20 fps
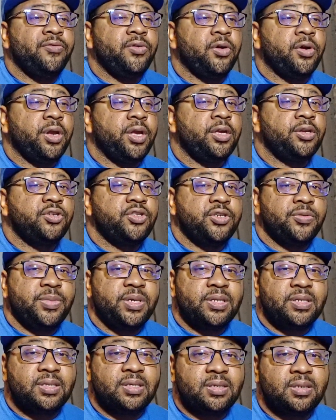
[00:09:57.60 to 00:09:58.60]
of your
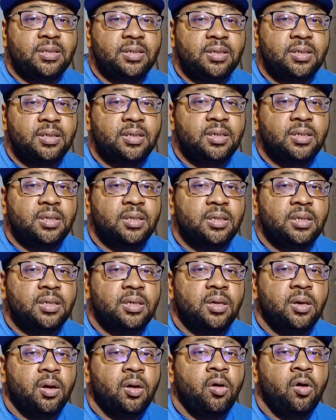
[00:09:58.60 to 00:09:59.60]
instruments
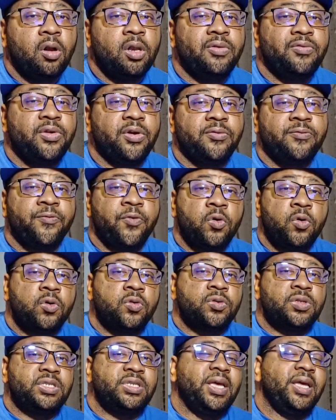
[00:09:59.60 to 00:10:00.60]
all of your
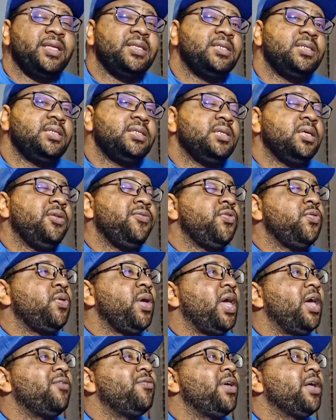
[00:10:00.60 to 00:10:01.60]
vocal sets. If you
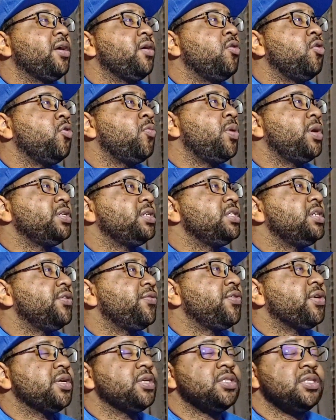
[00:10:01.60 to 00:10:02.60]
have like a whole bunch of different